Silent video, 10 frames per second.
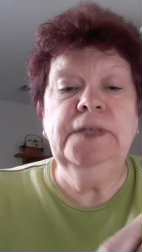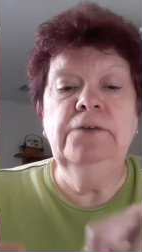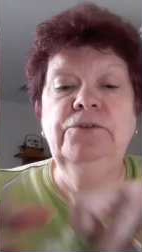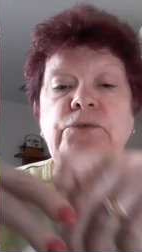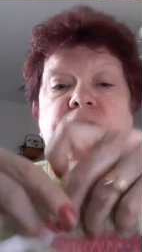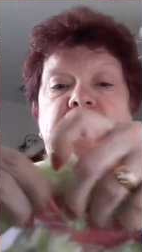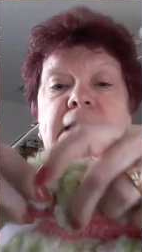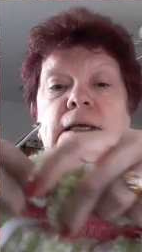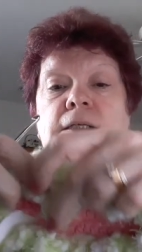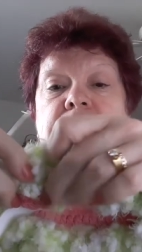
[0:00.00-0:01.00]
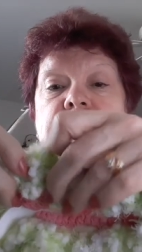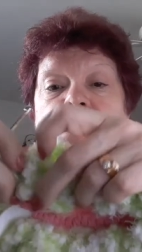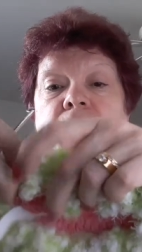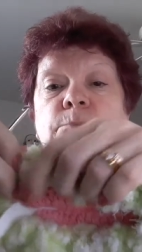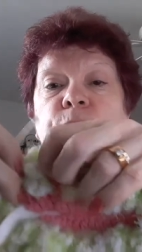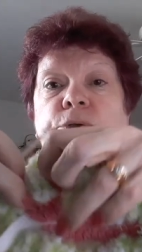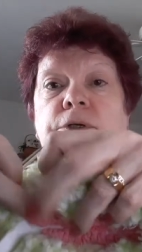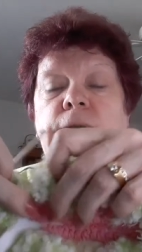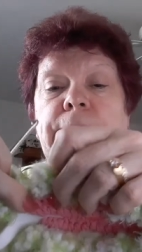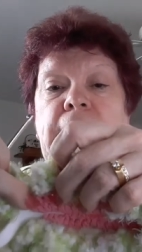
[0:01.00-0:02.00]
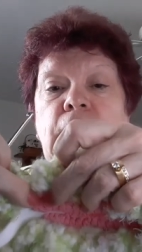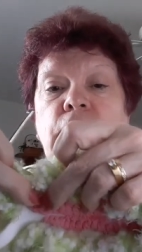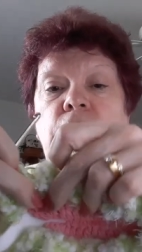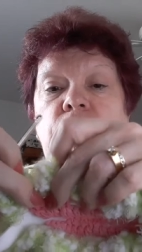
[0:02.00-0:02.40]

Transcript: if you take and pull it apart,